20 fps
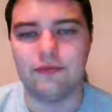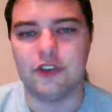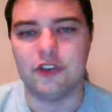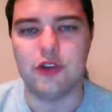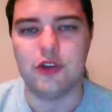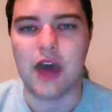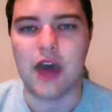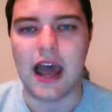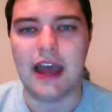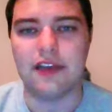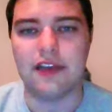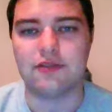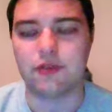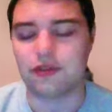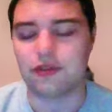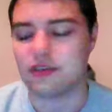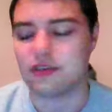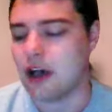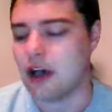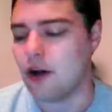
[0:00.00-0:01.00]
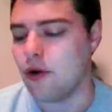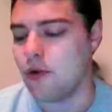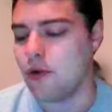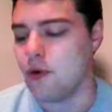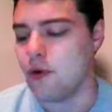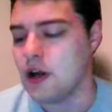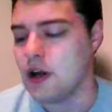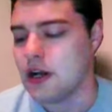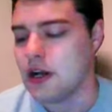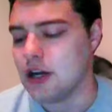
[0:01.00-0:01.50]
few days or
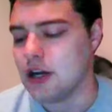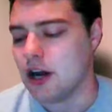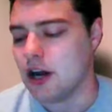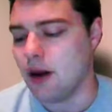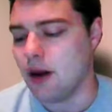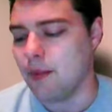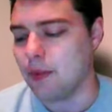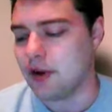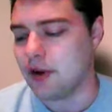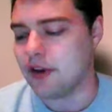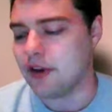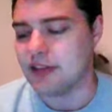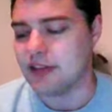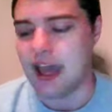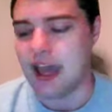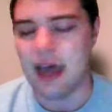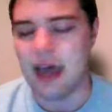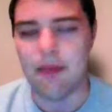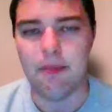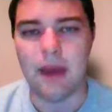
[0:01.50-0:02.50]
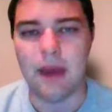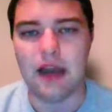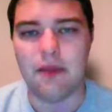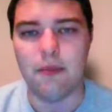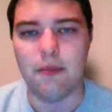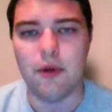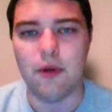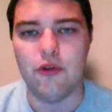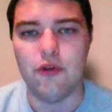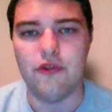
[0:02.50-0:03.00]
so because they hadn't
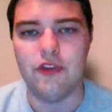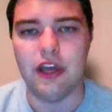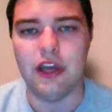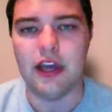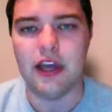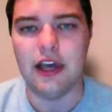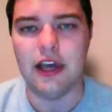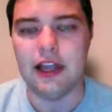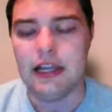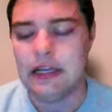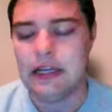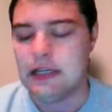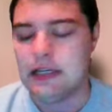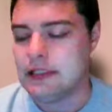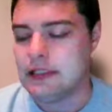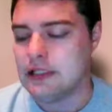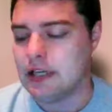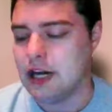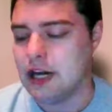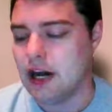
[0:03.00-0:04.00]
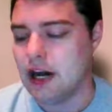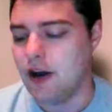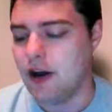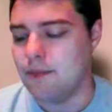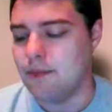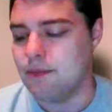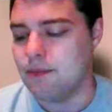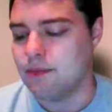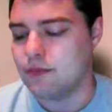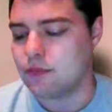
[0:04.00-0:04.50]
made a move yet.
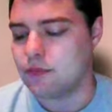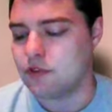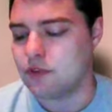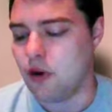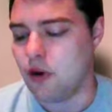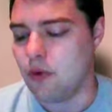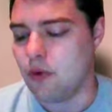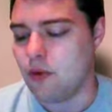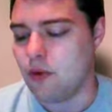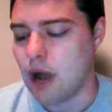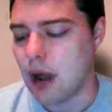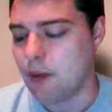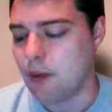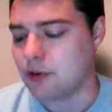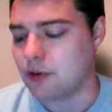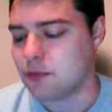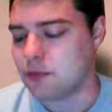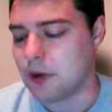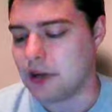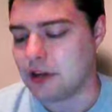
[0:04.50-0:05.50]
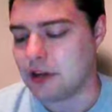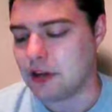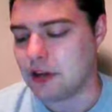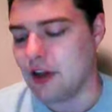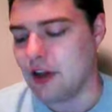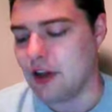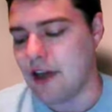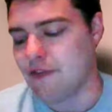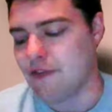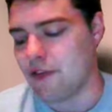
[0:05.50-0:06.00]
So I would expect a
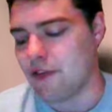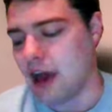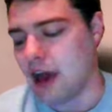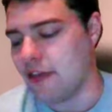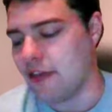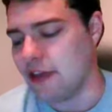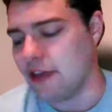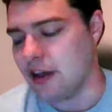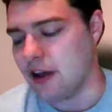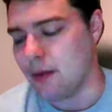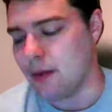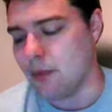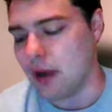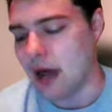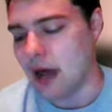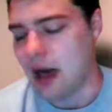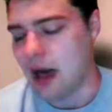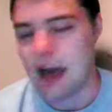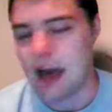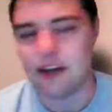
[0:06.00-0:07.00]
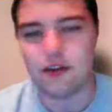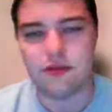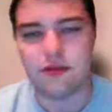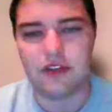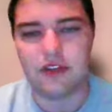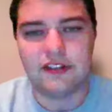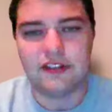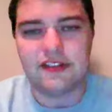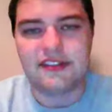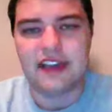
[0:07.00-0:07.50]
good effort out of them, but I do
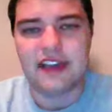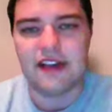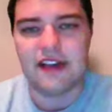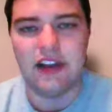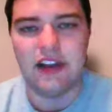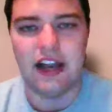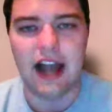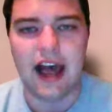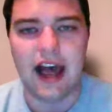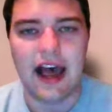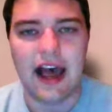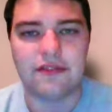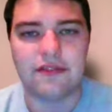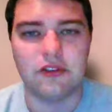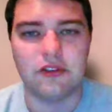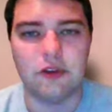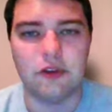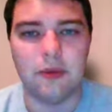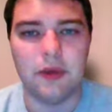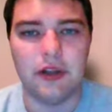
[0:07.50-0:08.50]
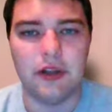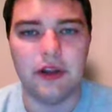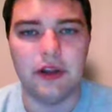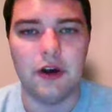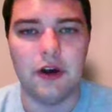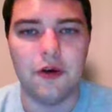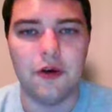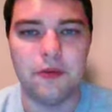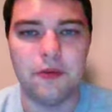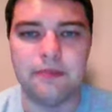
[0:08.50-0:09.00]
think 7.5 is a little bit
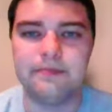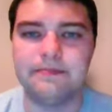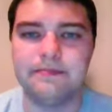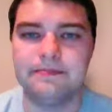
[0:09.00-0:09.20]
low.